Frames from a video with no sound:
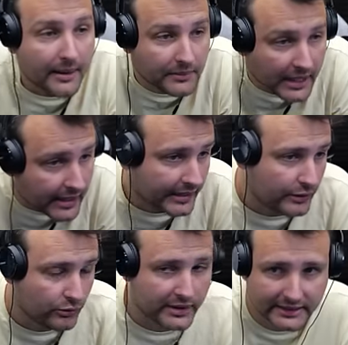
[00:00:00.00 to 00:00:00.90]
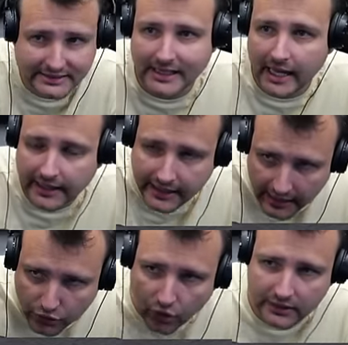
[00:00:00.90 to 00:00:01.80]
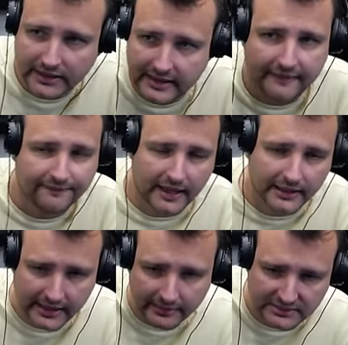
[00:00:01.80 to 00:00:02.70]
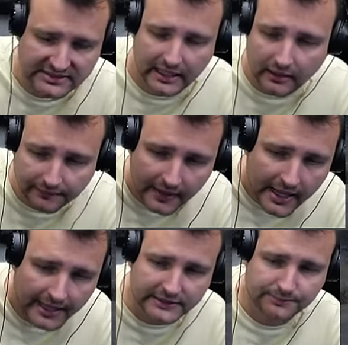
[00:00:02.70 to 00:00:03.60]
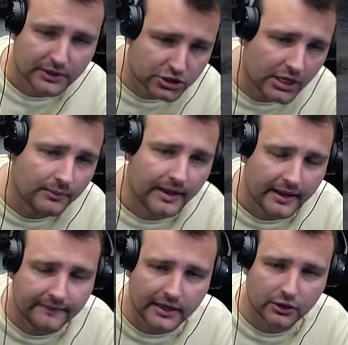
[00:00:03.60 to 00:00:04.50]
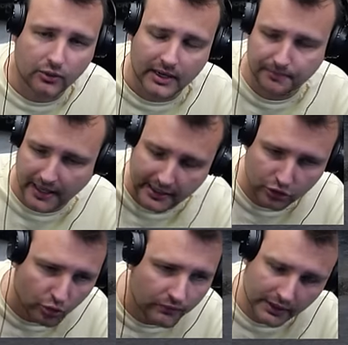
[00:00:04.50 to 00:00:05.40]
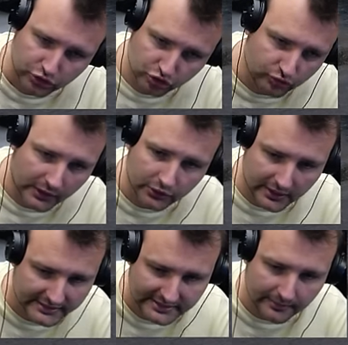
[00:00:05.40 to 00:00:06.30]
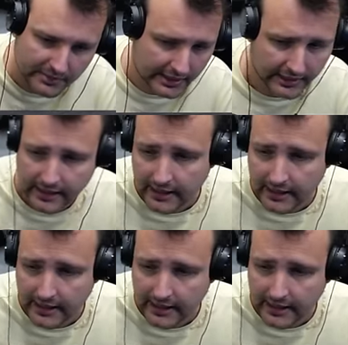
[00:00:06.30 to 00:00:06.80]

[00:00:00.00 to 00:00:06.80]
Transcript: I'm telling you, this tank cannot defend himself, especially whenever you are playing two versus one or something.